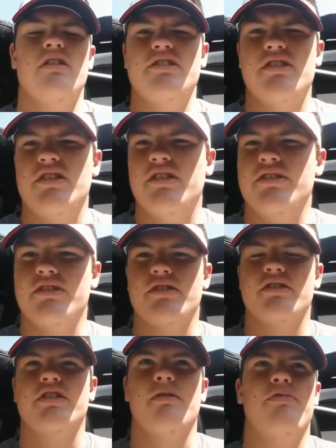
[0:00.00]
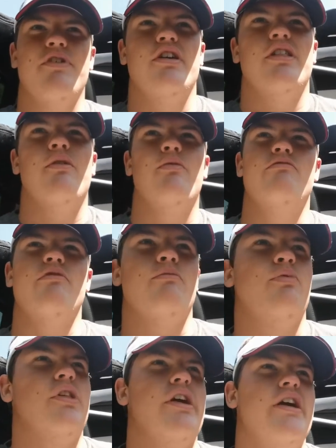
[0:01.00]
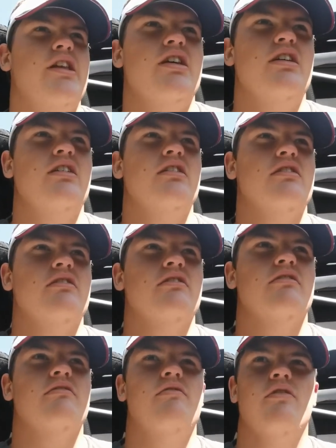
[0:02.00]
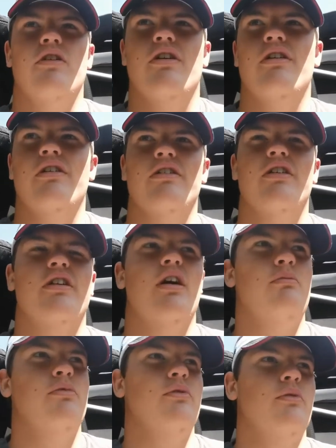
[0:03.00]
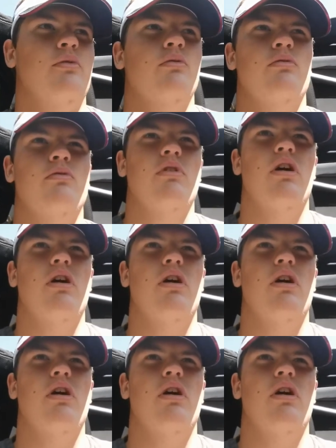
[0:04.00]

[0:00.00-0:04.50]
this is something that we've been planning for a couple,